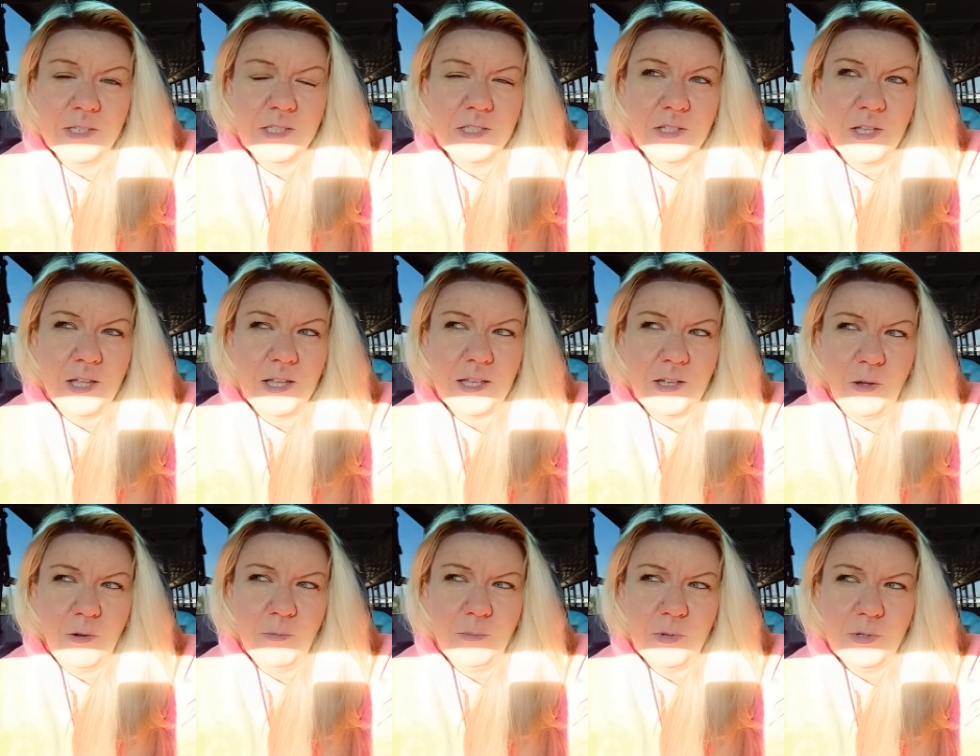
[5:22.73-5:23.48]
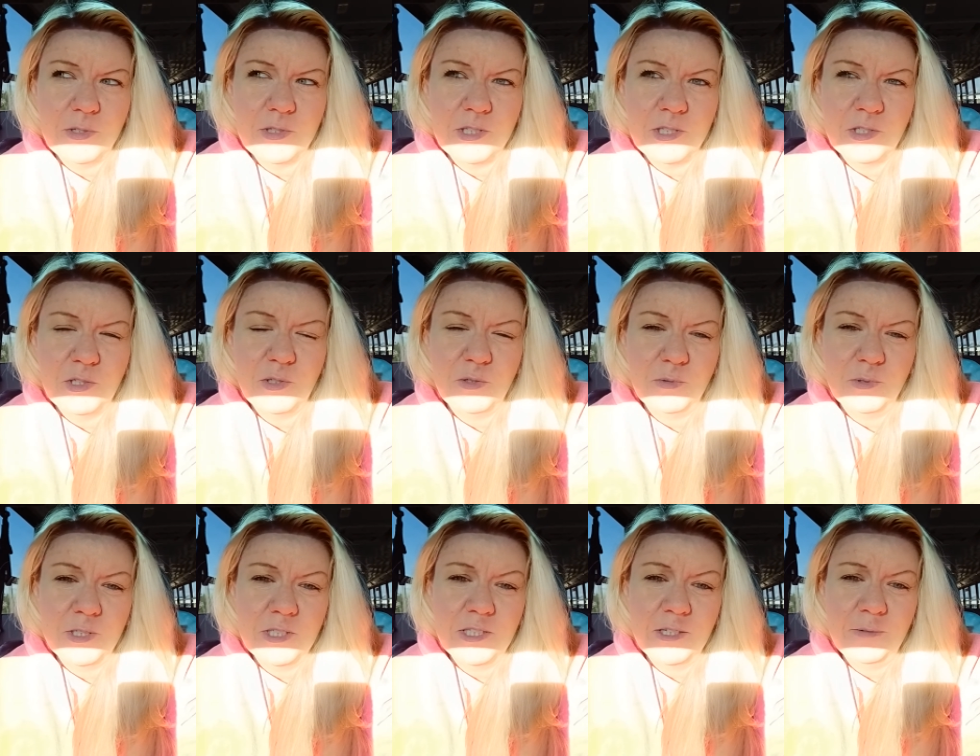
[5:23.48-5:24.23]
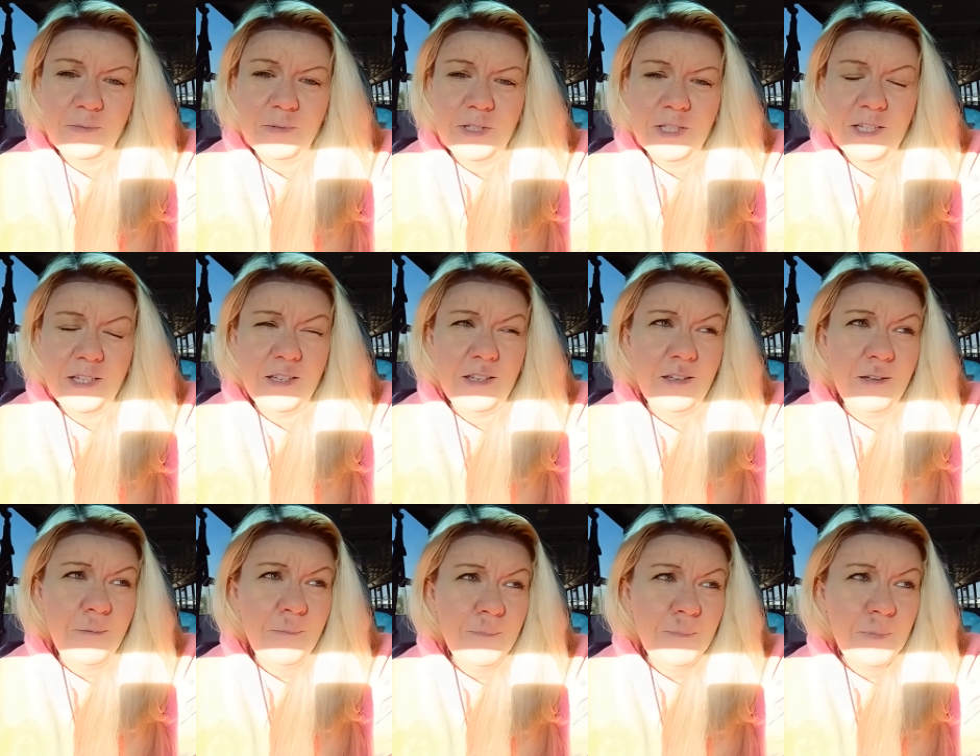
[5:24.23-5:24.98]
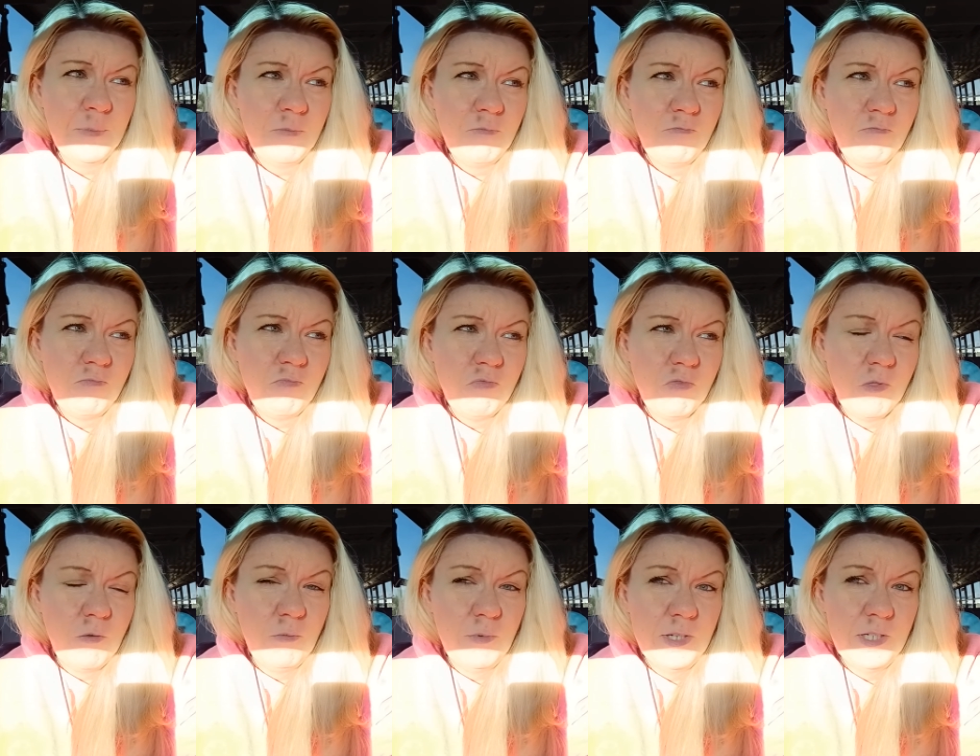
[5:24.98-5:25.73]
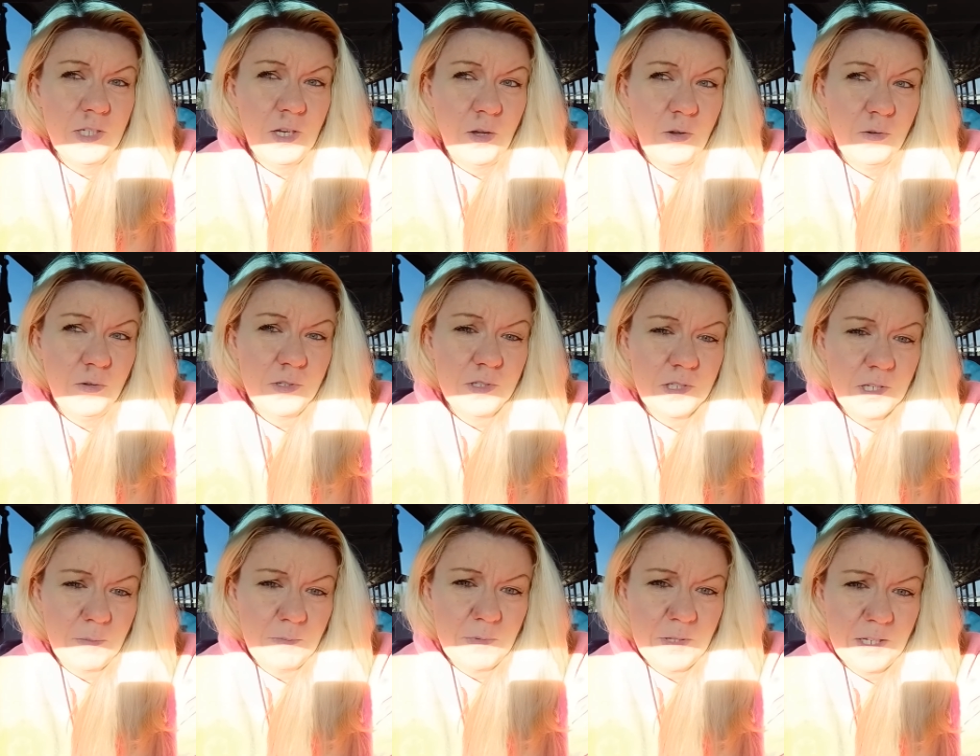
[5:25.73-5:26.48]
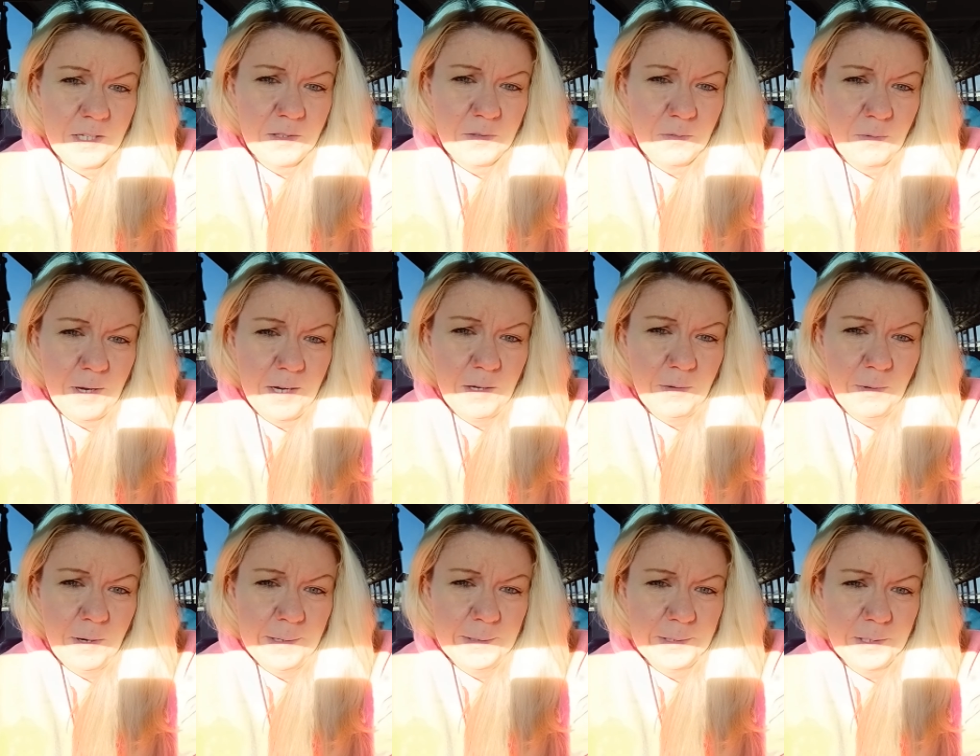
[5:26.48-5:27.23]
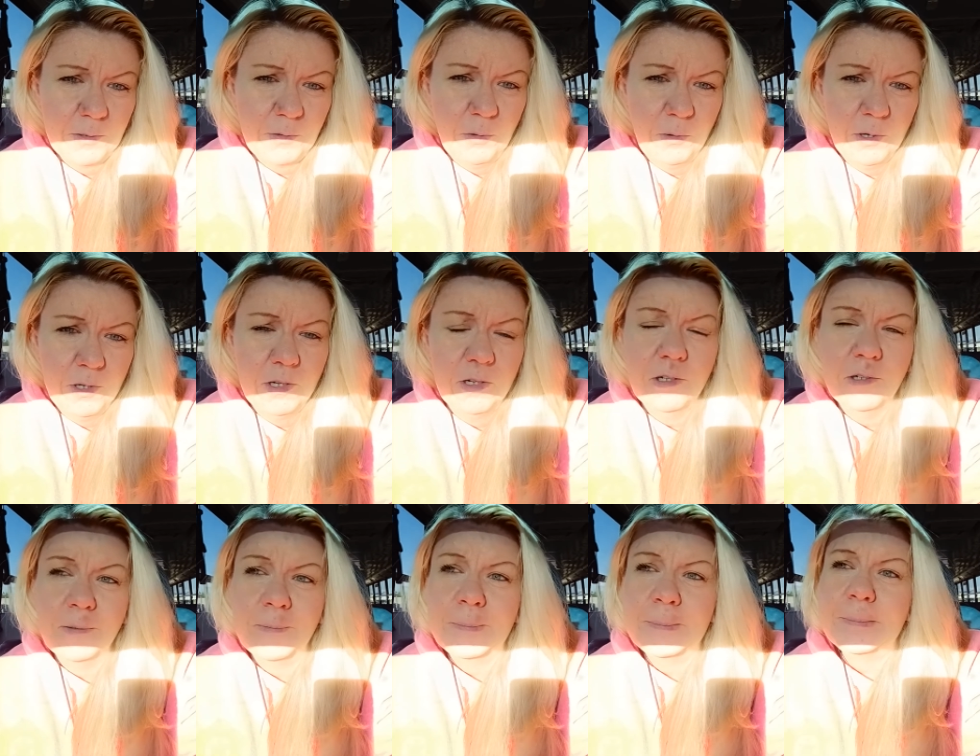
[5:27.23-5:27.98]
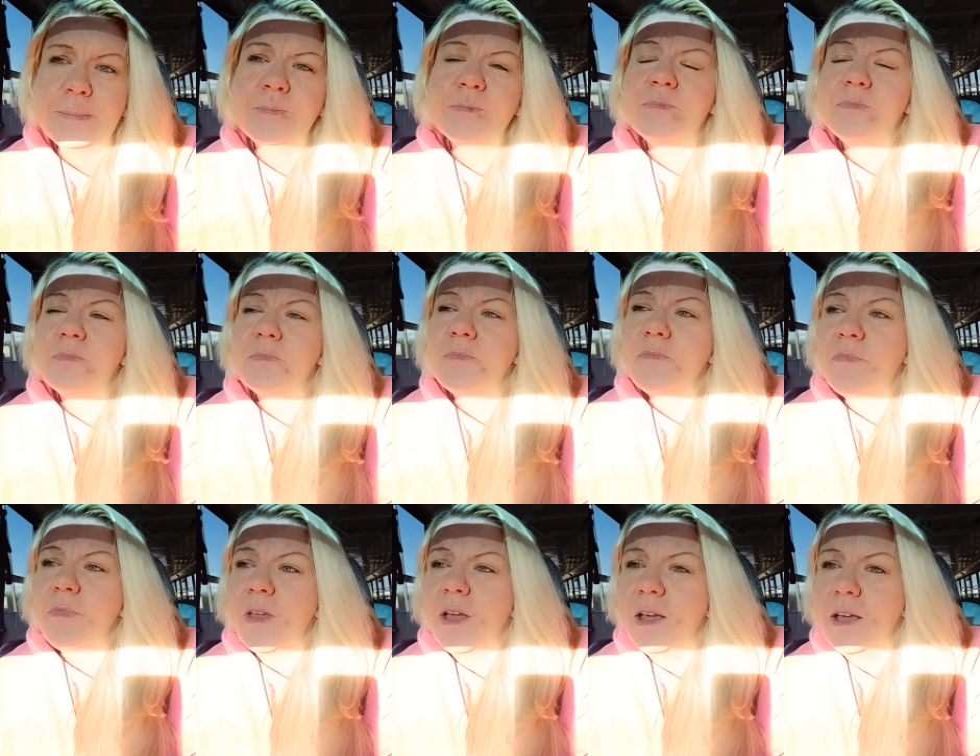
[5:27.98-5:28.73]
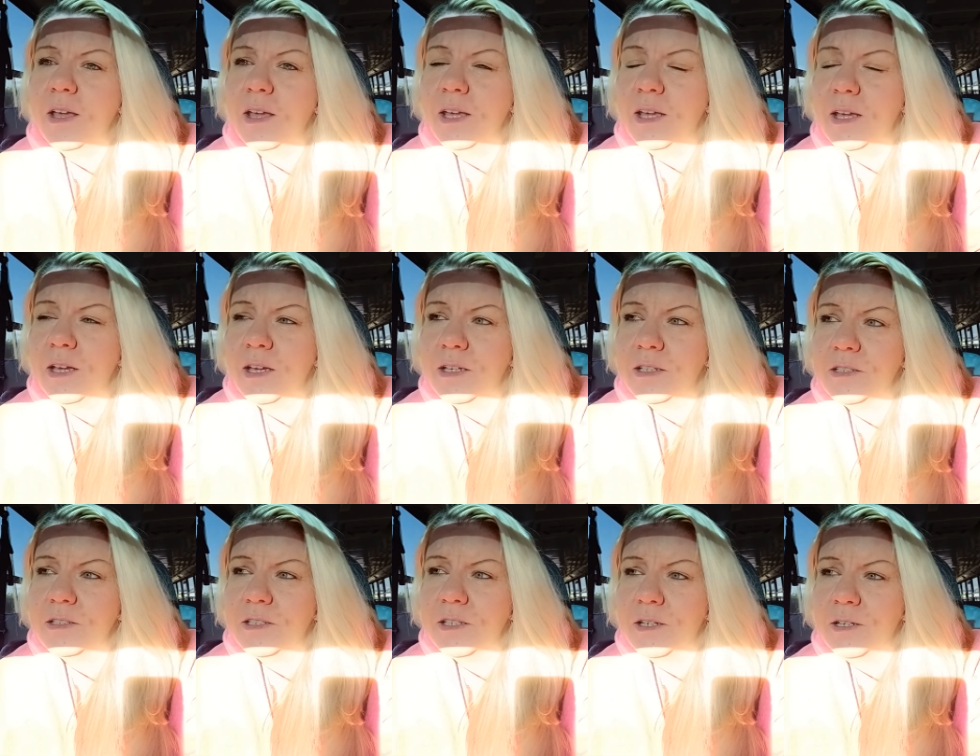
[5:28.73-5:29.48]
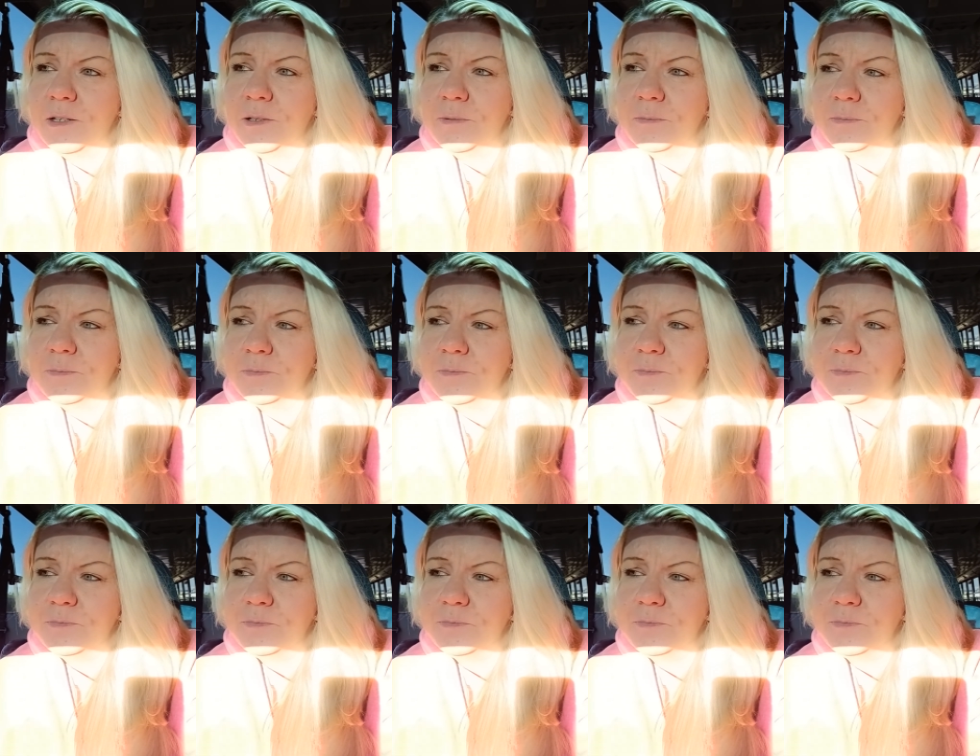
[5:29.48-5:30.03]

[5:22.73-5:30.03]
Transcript: It's like almost intuitively we know something's right around the corner. And um,